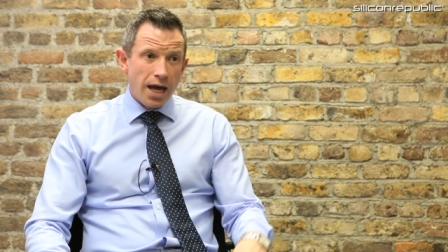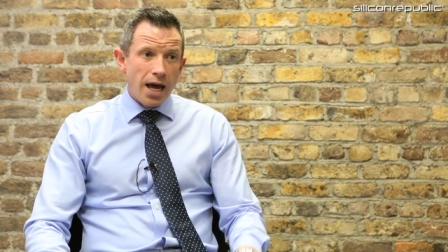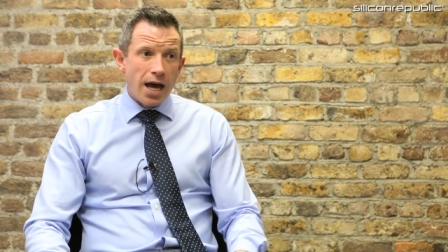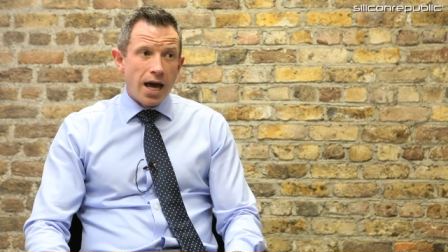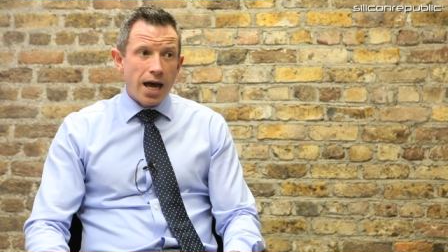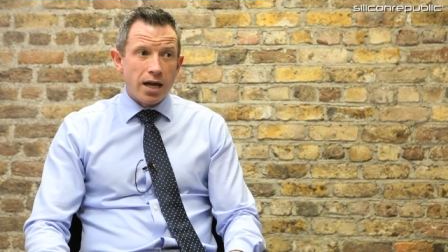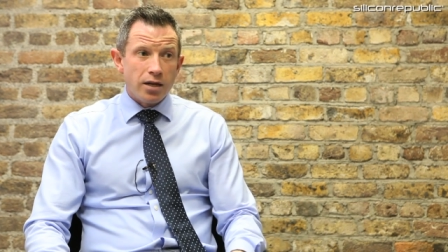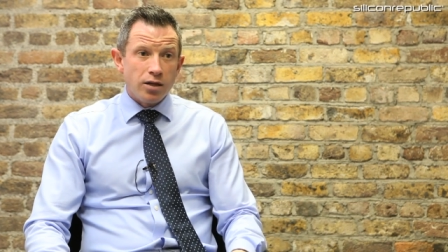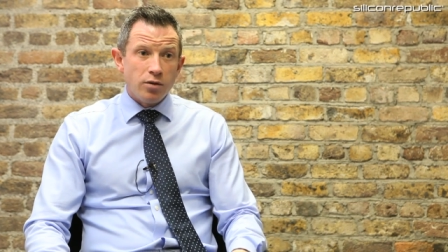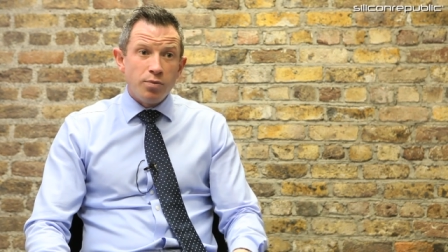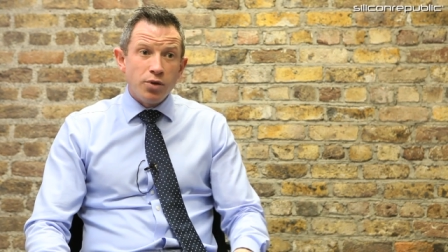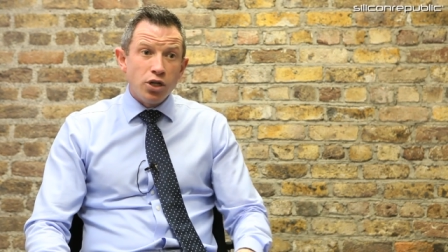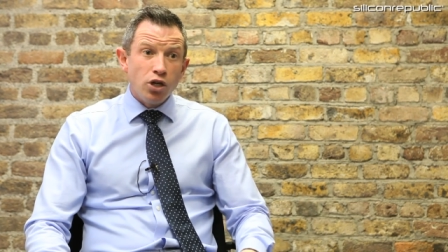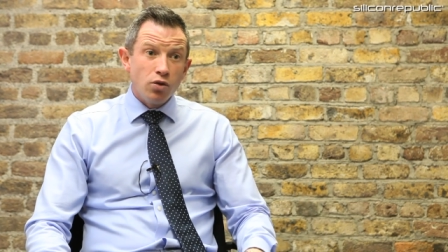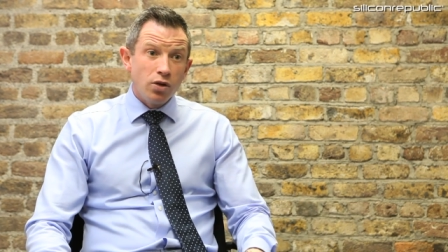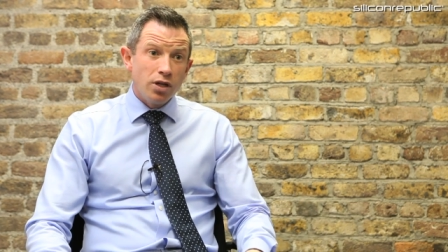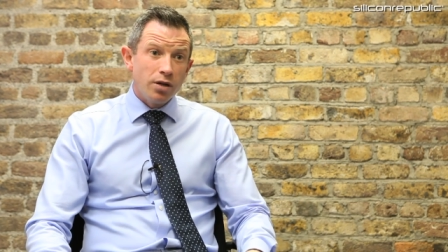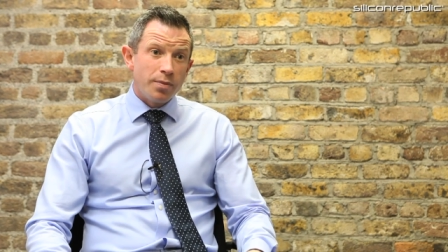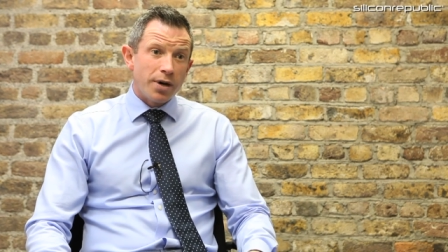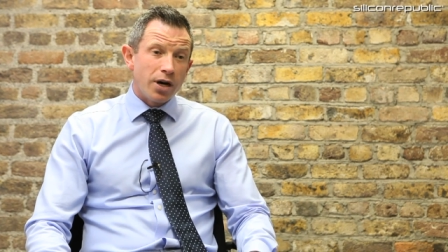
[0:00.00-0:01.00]
Uh, the
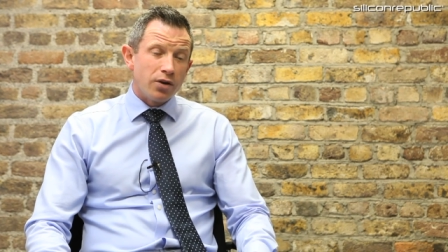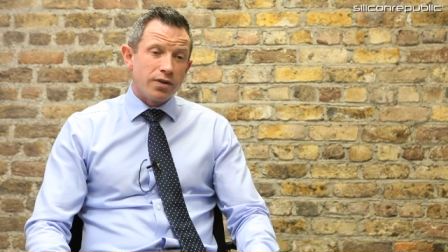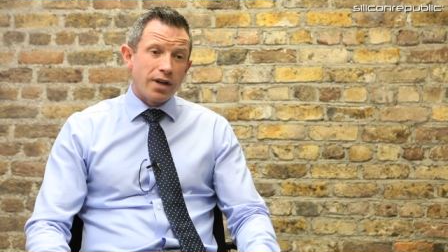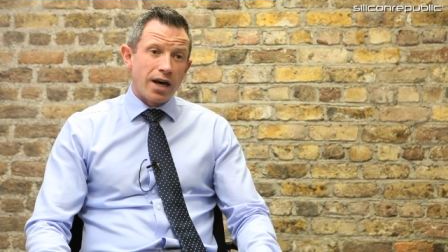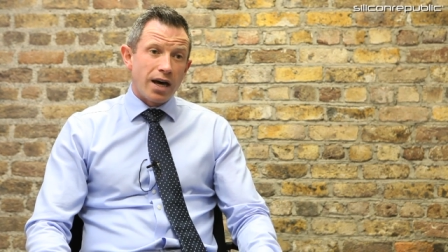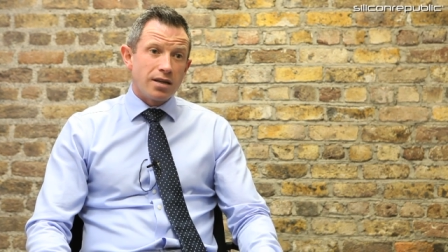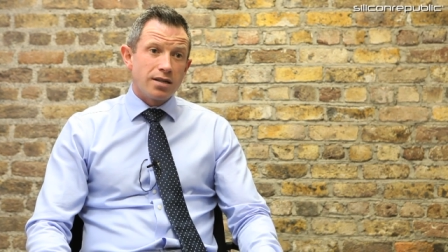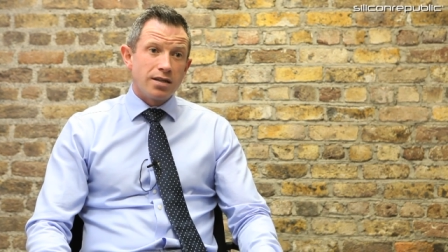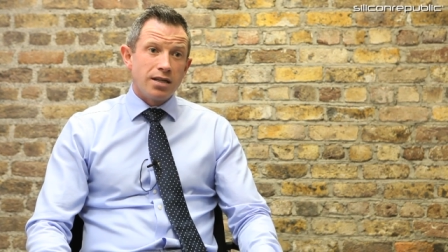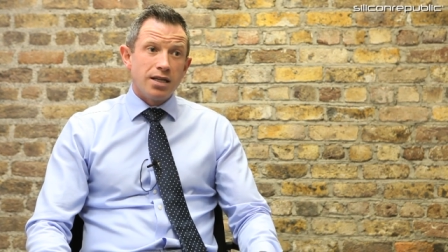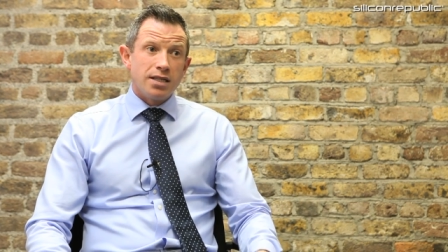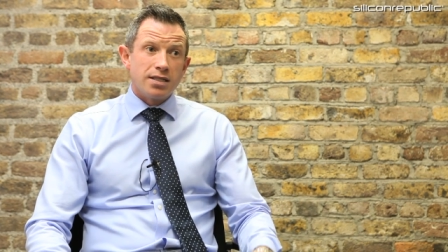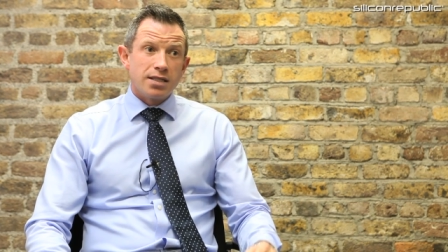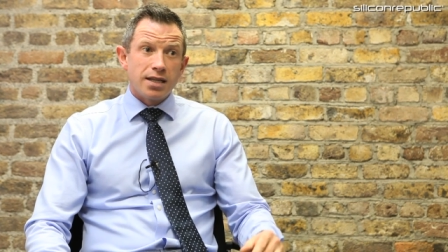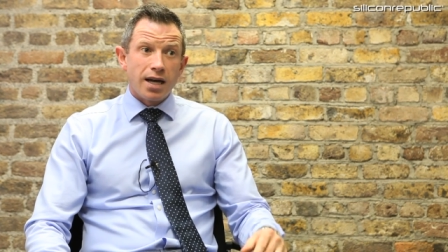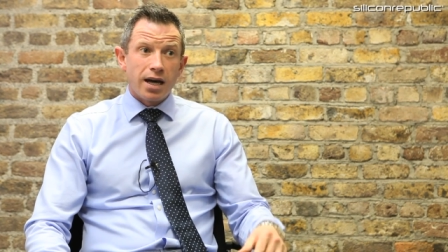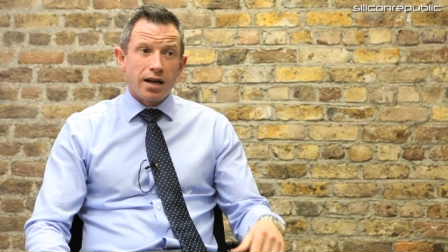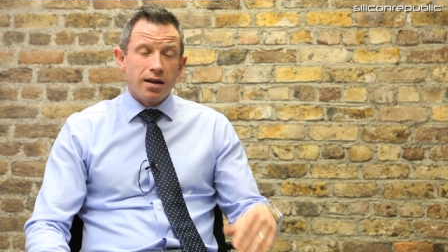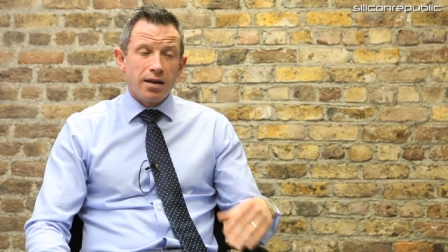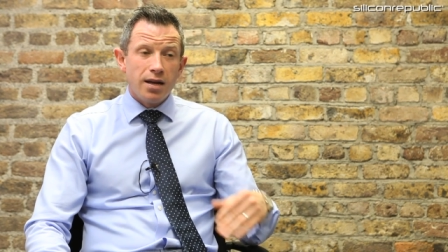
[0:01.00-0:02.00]
beauty about that is
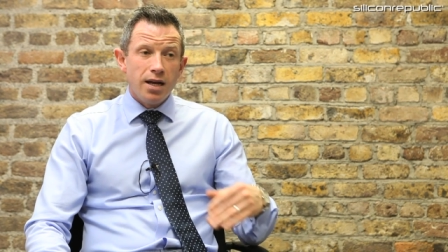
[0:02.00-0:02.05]
that